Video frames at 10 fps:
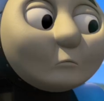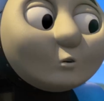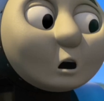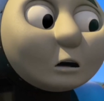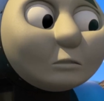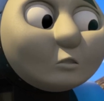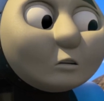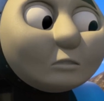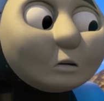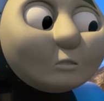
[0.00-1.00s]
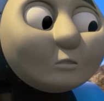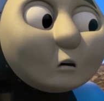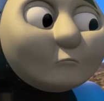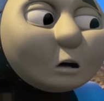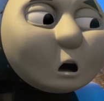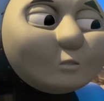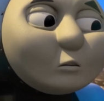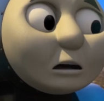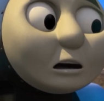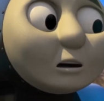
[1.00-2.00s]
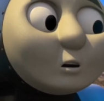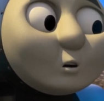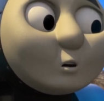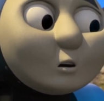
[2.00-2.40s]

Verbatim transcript: Why has Gina stopped down there?